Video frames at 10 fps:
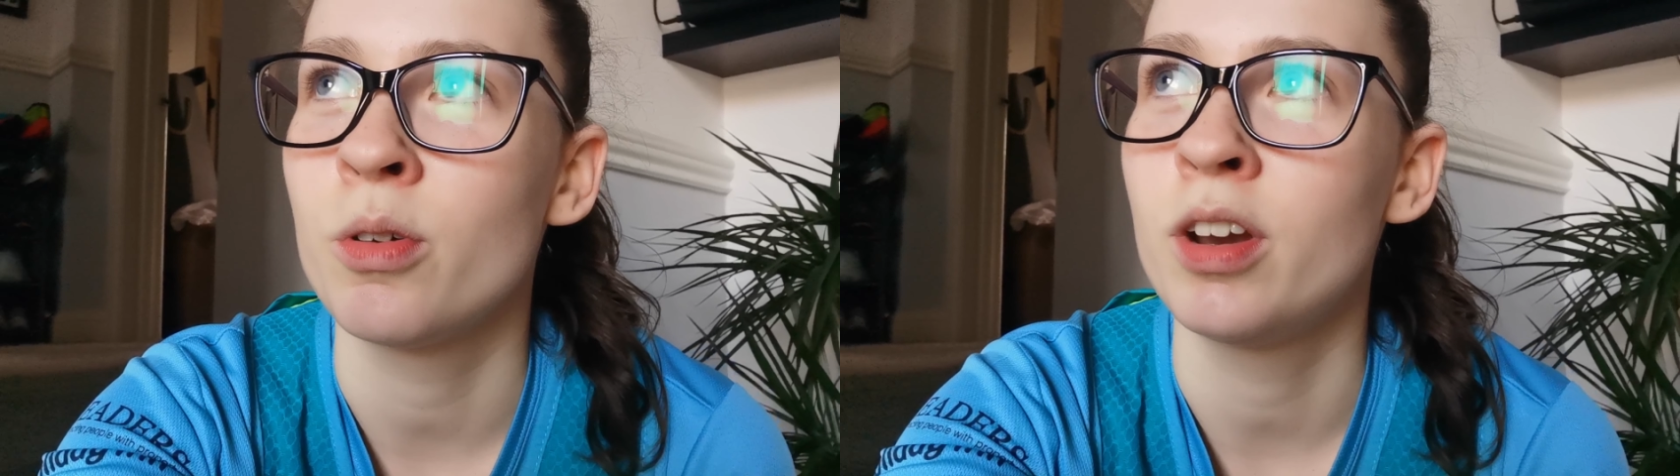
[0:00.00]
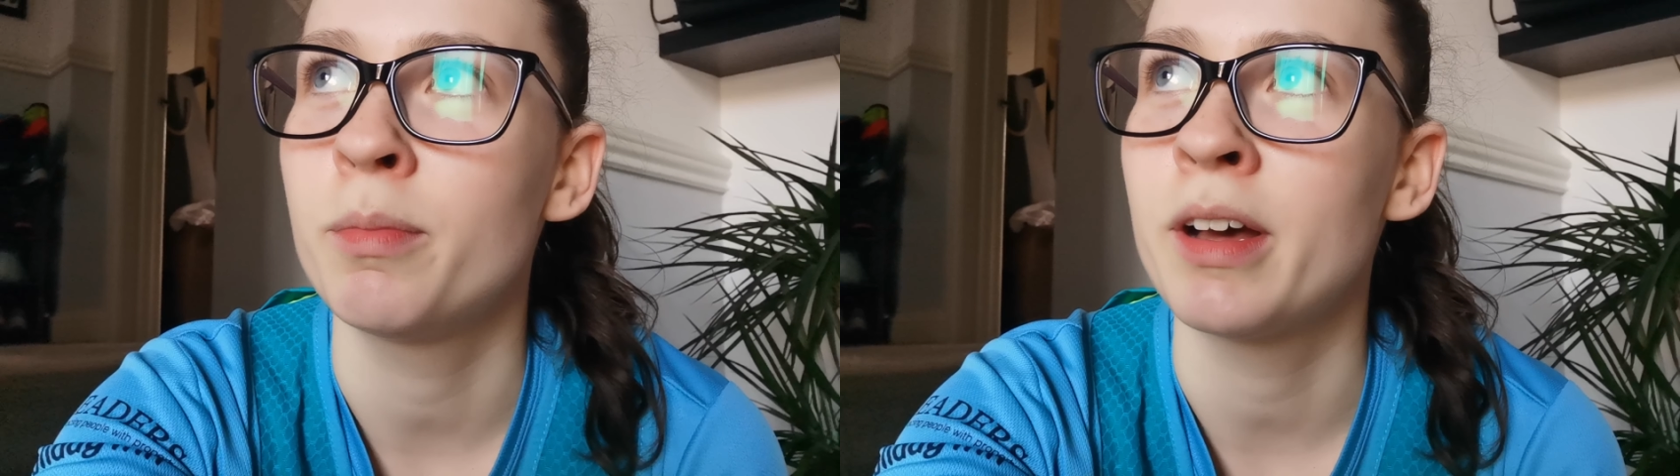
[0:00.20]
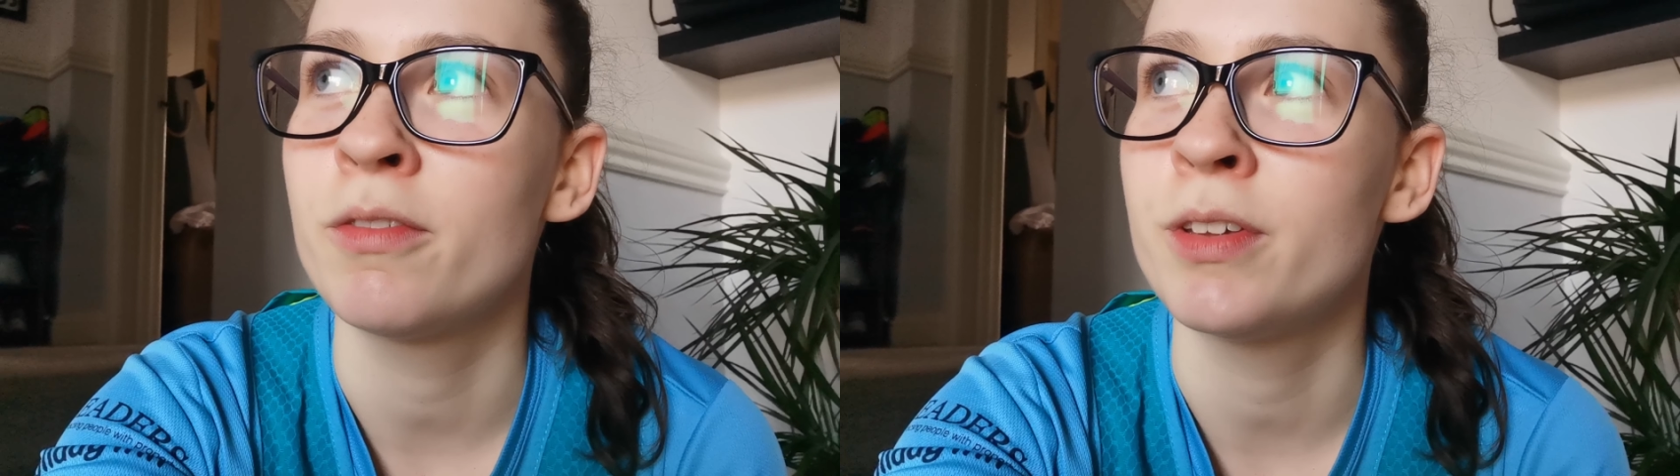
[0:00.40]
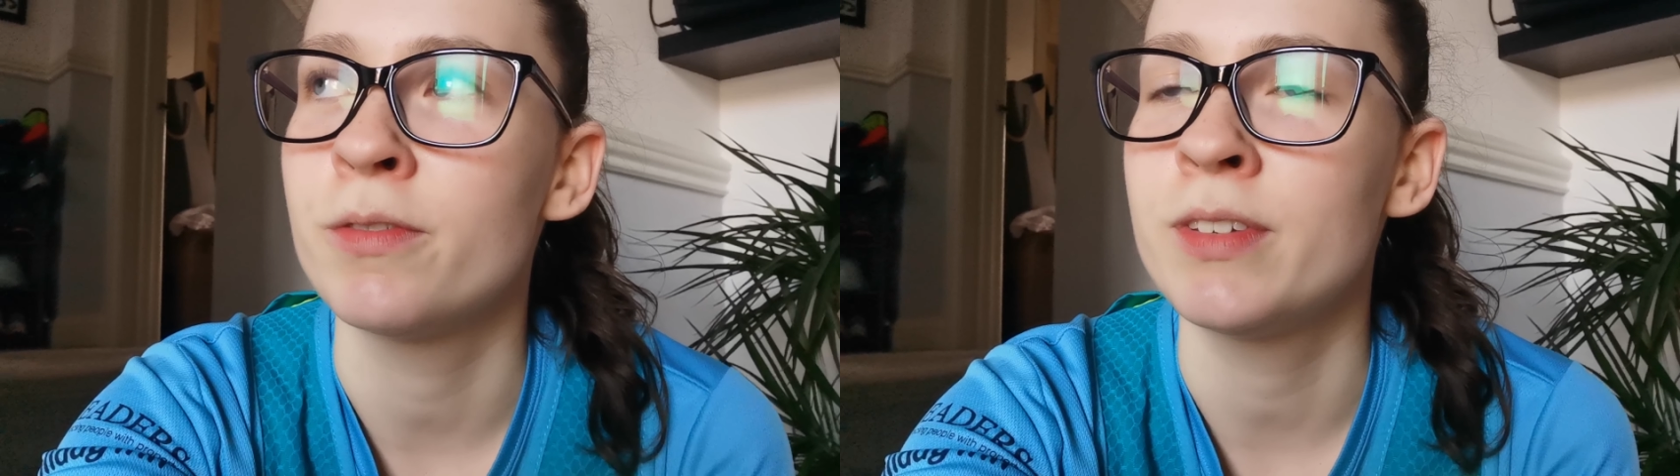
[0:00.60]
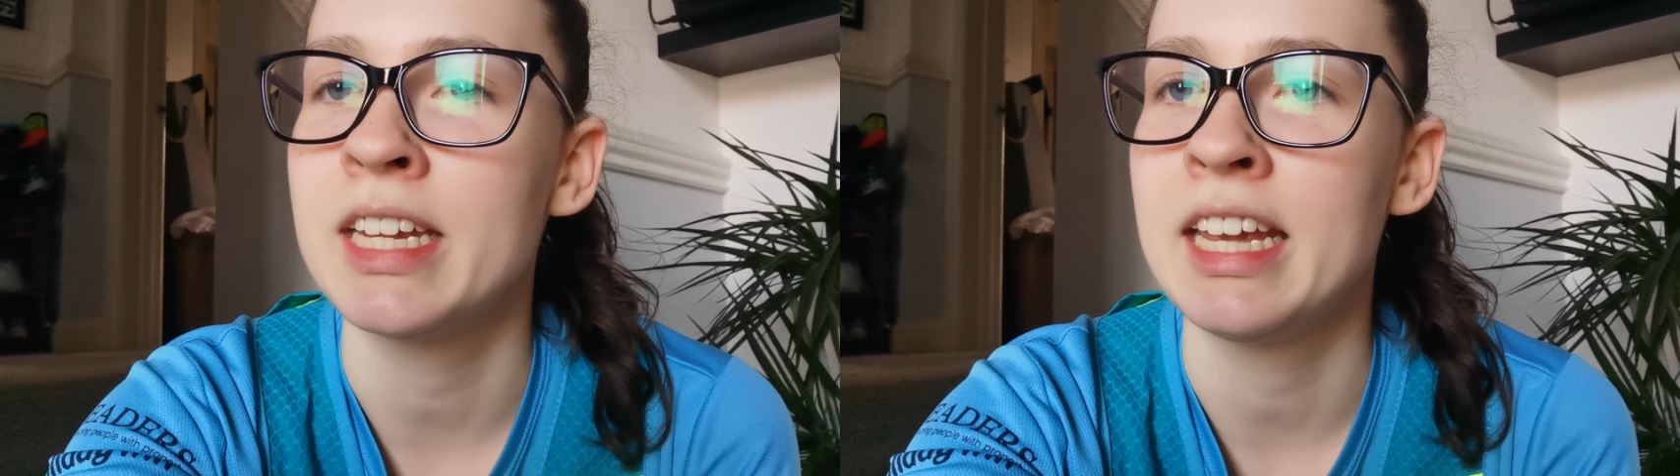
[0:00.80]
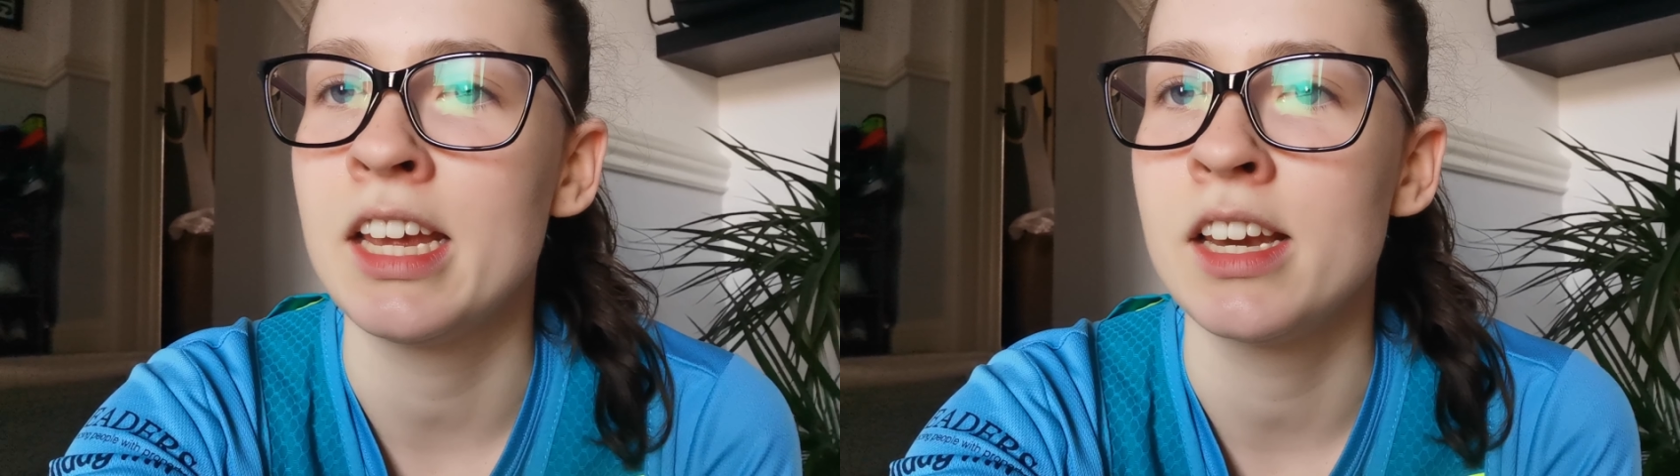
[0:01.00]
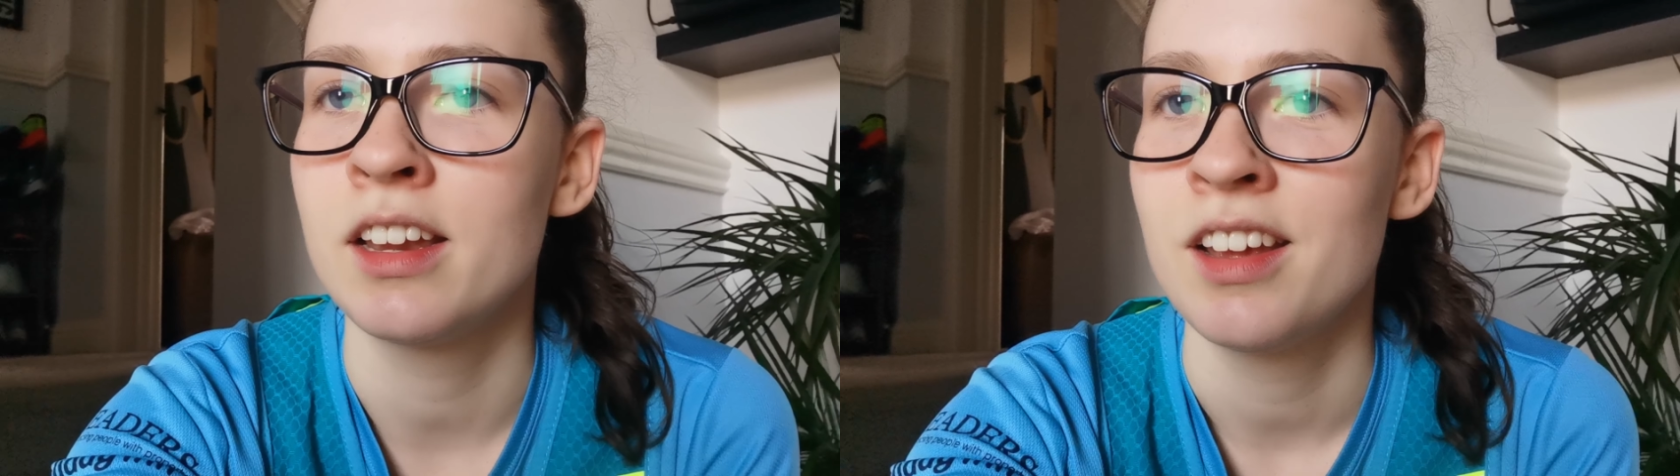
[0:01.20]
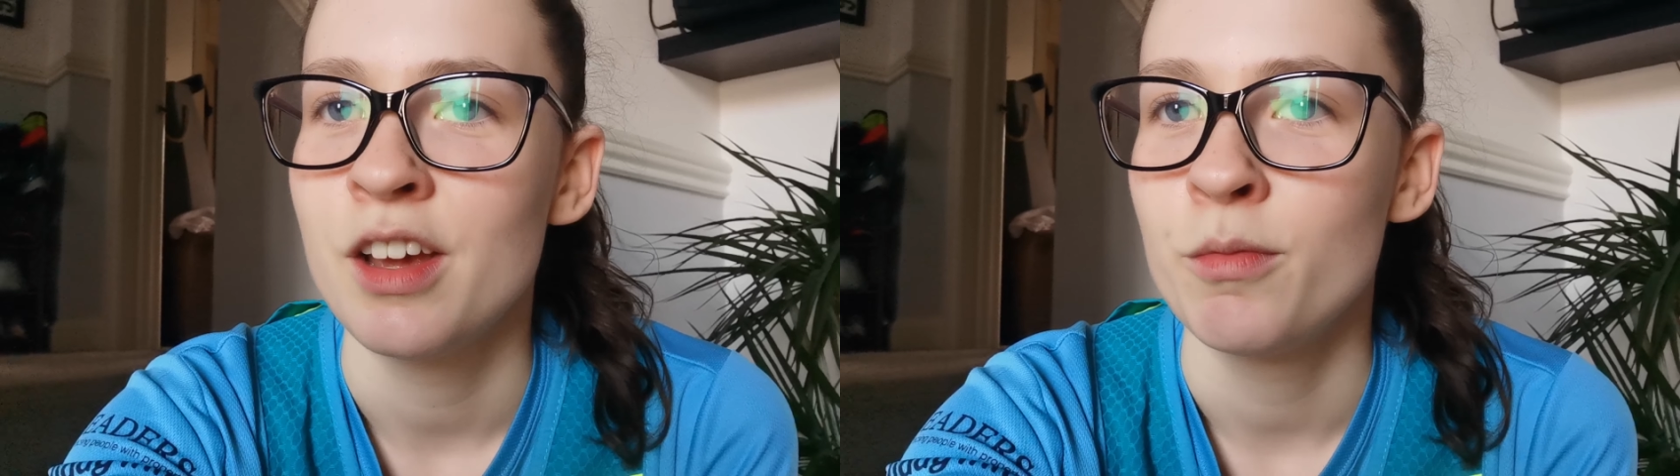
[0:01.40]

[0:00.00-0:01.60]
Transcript: one at about 15.